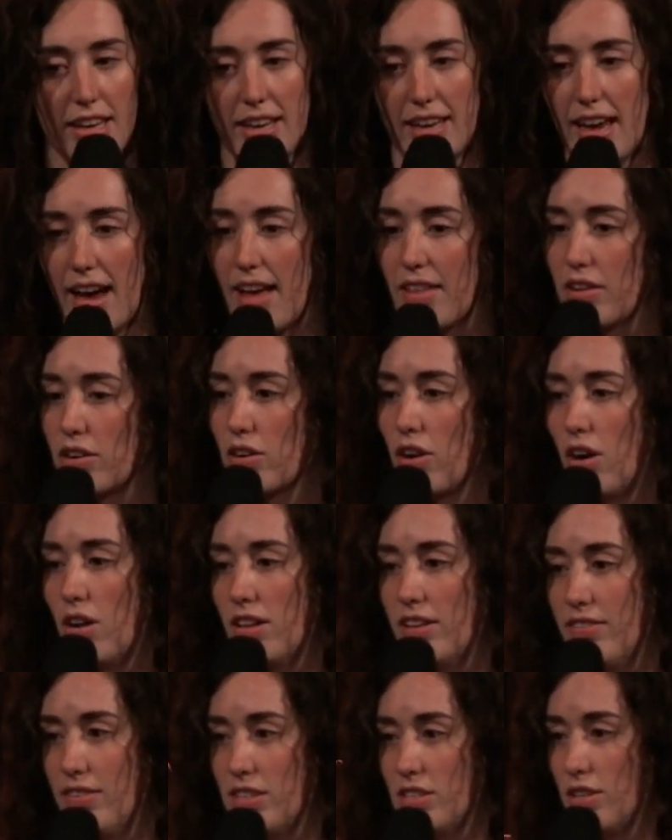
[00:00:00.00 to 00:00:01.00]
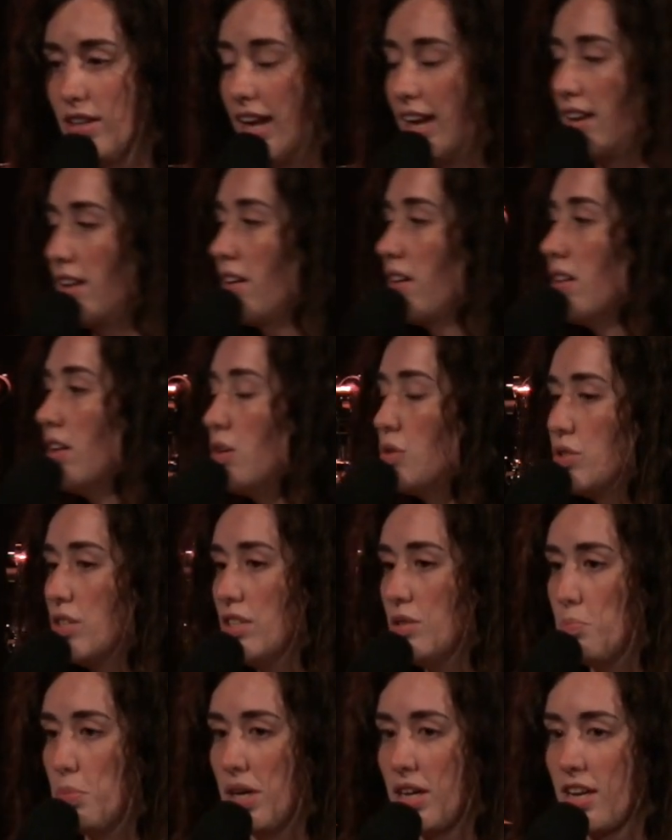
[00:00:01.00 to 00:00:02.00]
gathered all of his like
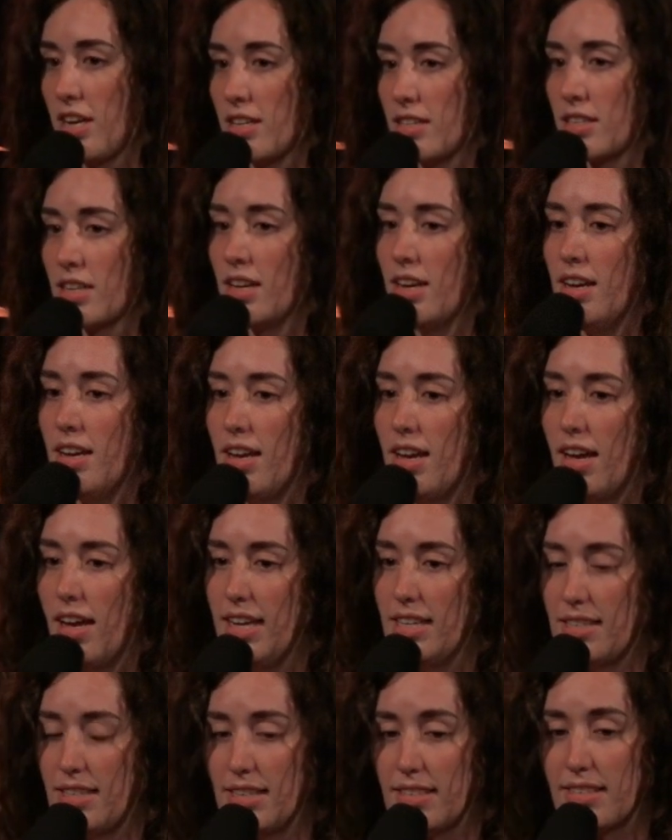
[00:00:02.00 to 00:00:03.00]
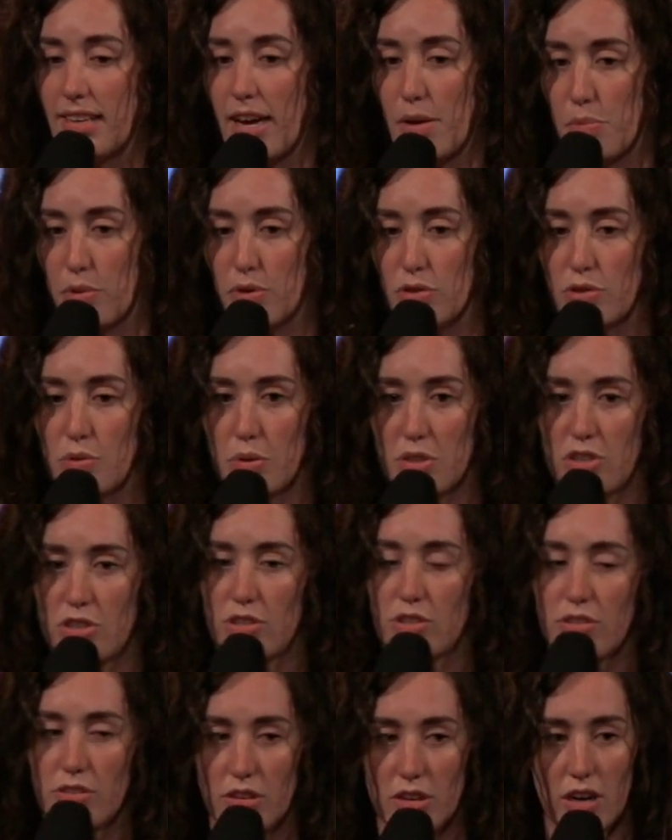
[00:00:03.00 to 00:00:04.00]
closest buddies, his disciples, which
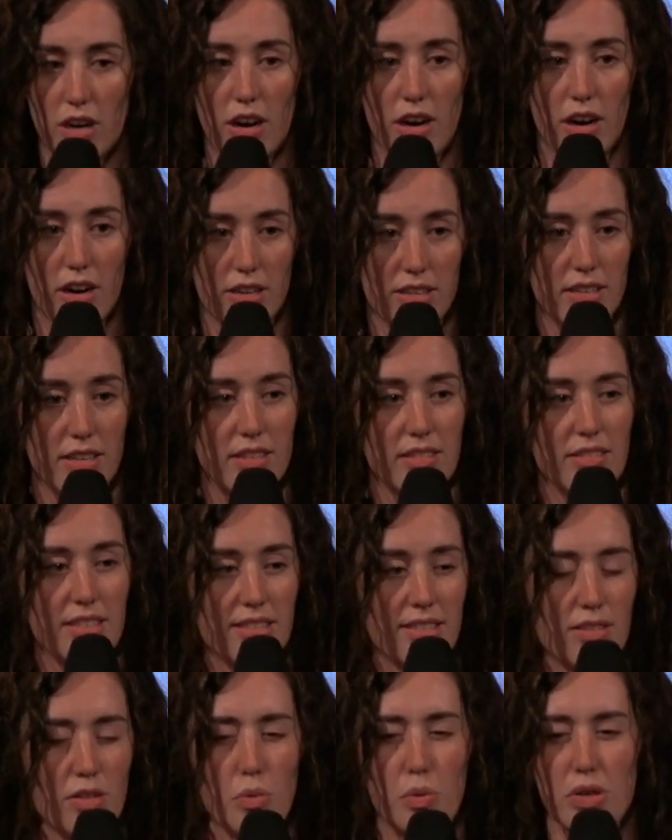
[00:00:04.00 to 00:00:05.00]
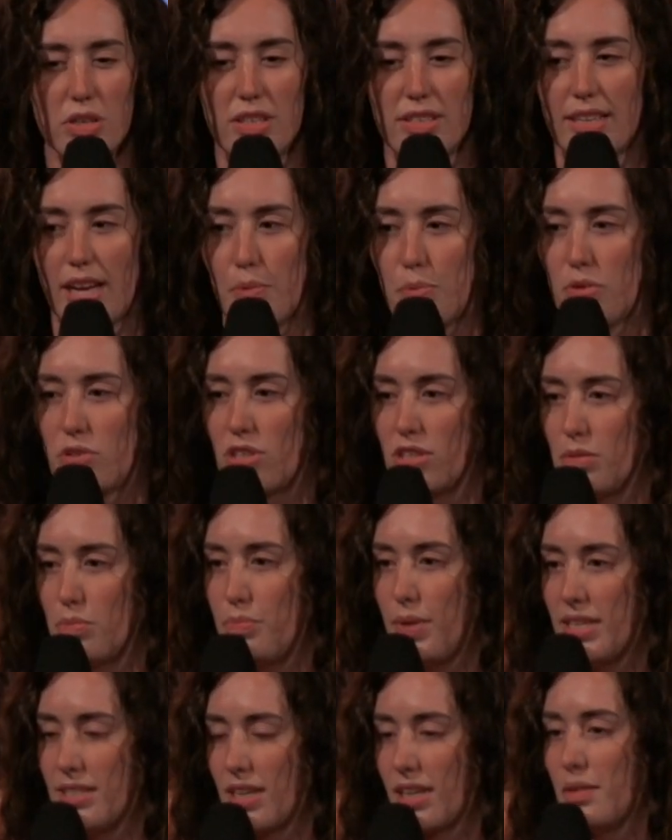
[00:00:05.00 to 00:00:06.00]
the word disciple just
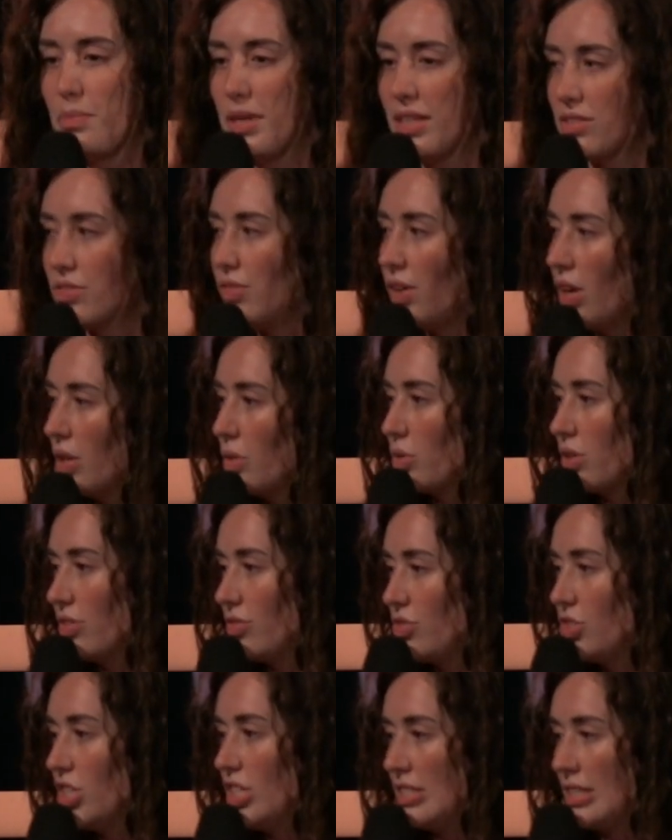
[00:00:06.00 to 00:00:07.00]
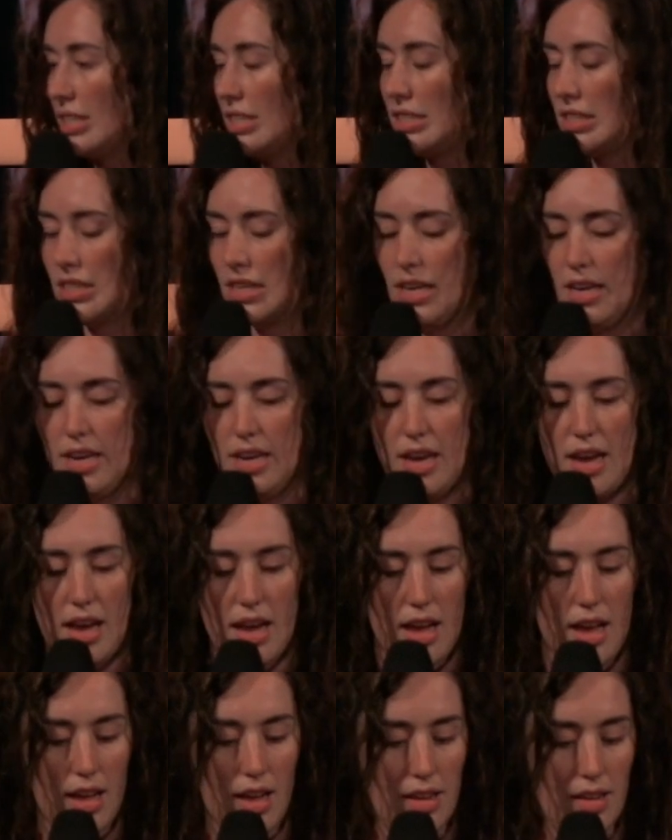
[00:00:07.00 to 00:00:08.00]
basically means follower of Jesus.
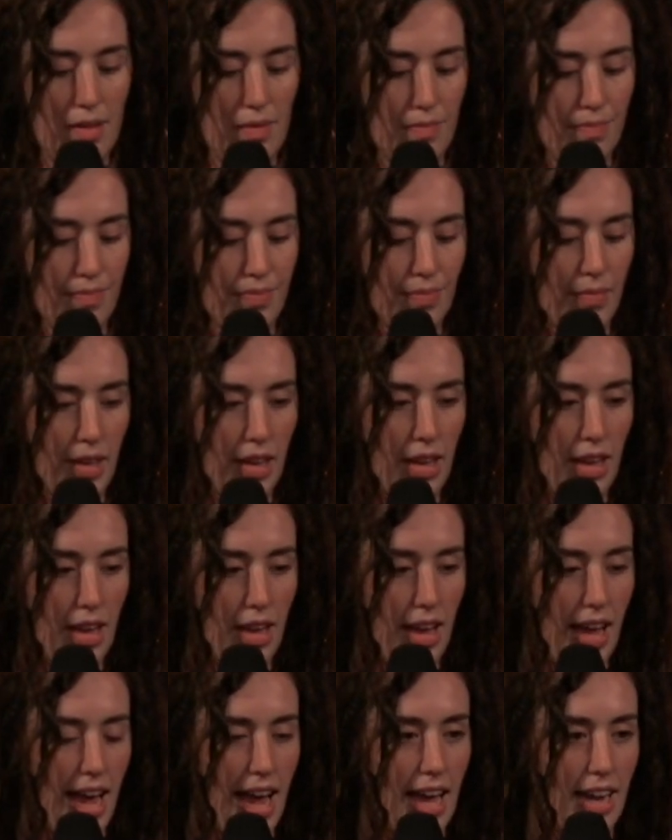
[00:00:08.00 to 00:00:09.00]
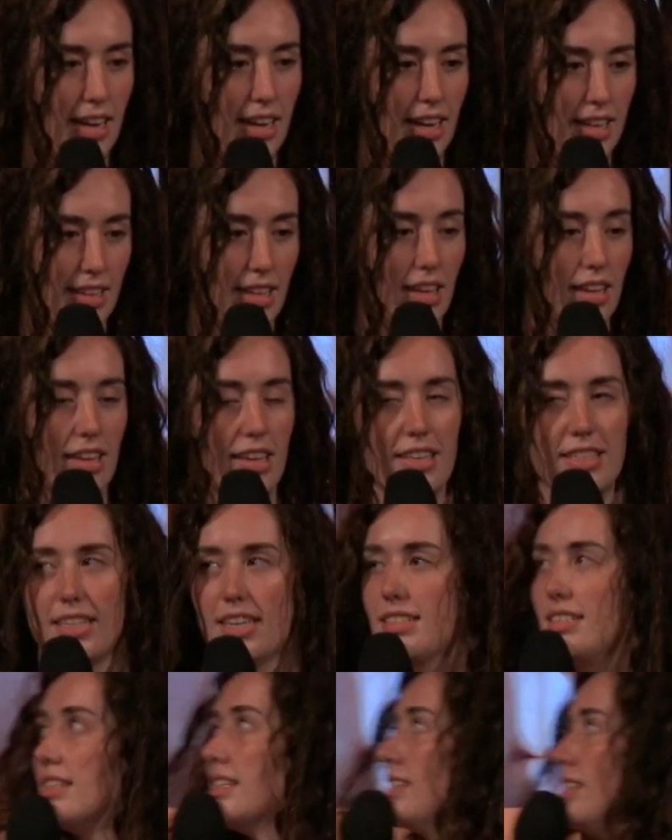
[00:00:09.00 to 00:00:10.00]
Um, and he
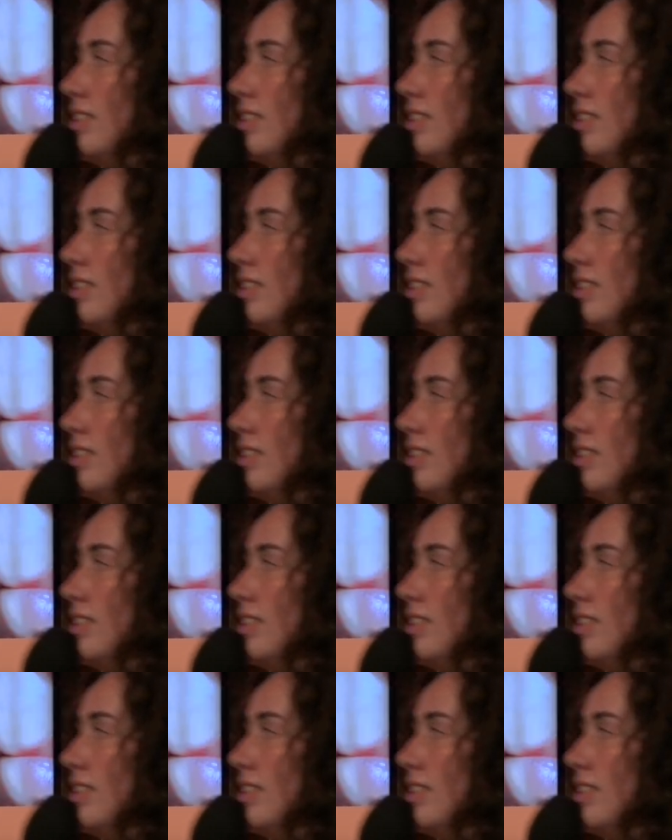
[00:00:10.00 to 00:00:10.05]
says this